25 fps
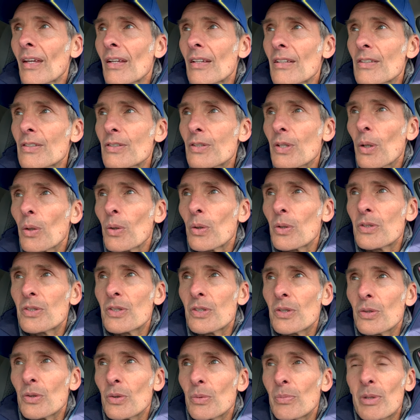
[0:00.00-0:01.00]
So
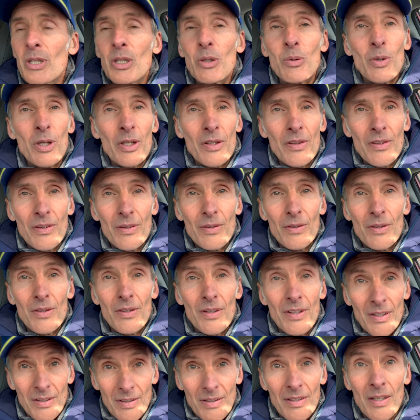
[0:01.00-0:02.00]
to be with
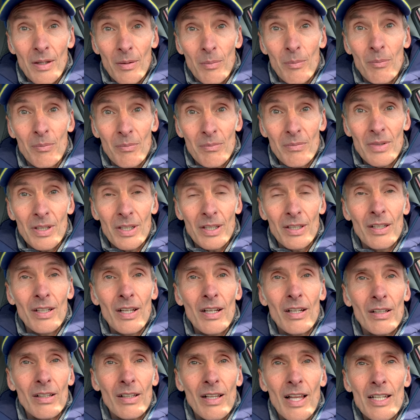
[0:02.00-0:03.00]
him in
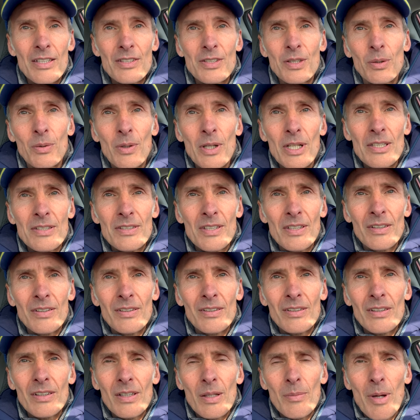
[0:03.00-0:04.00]
a classic race
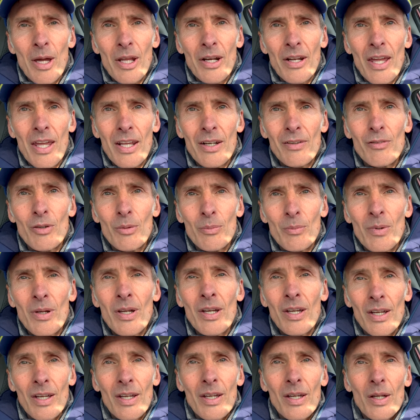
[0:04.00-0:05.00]
and come out ahead of him,
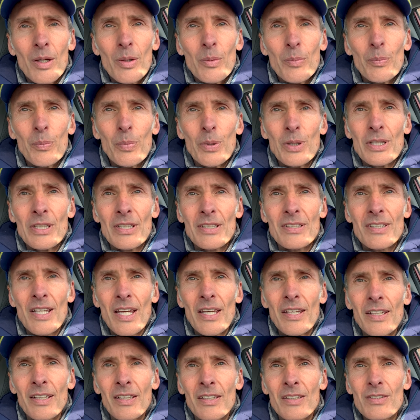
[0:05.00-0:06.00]
pretty
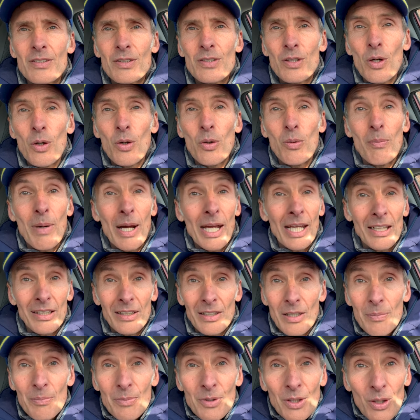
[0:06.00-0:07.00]
exciting. So my
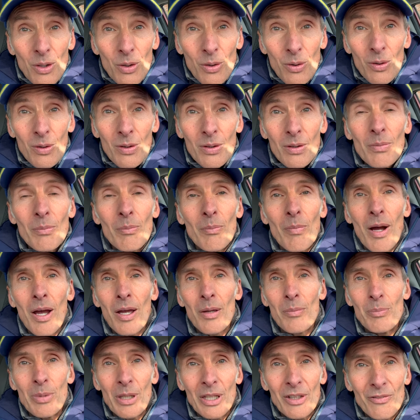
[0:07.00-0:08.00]
elliptical,
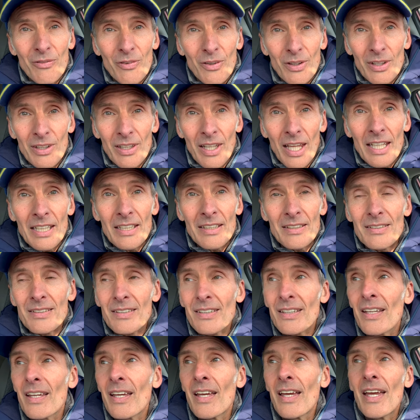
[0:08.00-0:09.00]
my Bigfoot light,
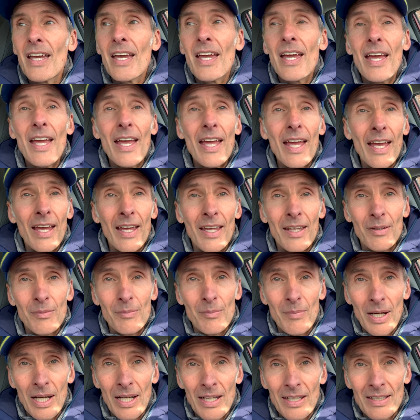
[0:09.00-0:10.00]
and
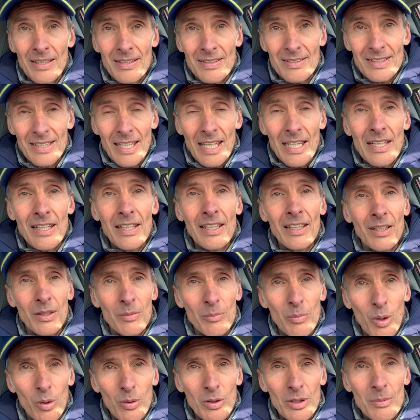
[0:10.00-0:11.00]
my skating
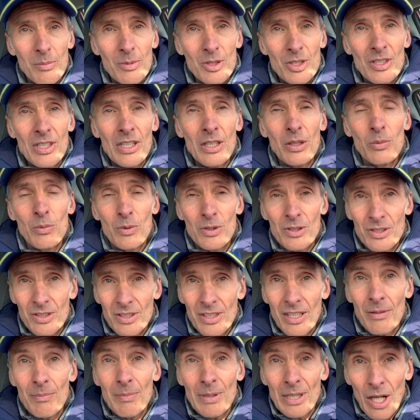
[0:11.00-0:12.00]
and pulling machine, which
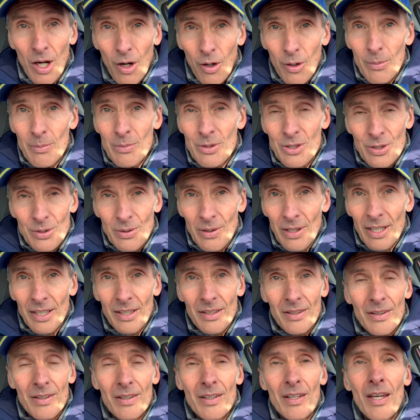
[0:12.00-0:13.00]
gave me arm
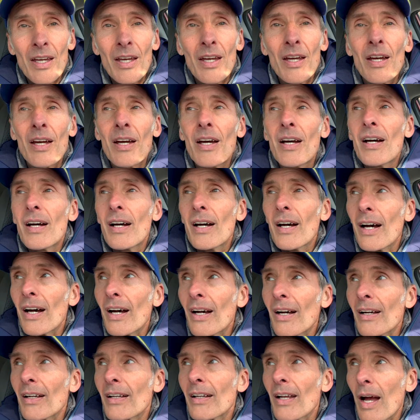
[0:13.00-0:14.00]
strength,
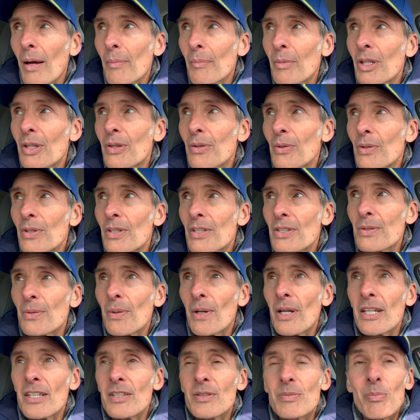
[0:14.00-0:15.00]
uh, got me through this
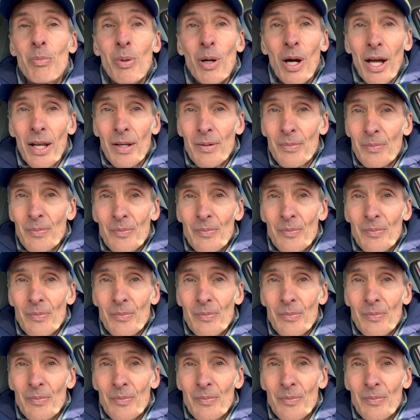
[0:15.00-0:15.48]
race. But